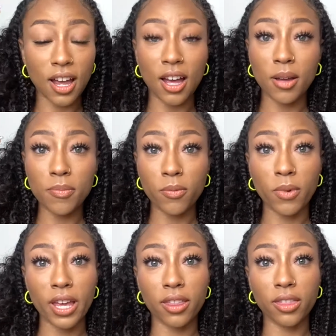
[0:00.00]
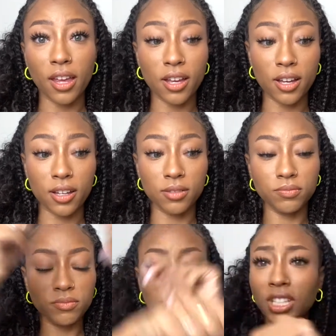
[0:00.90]
up with a
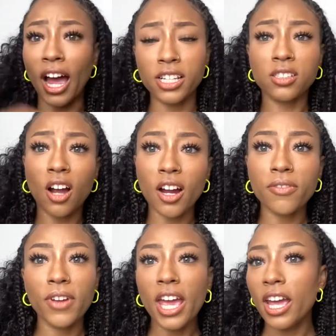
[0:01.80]
tie scarf,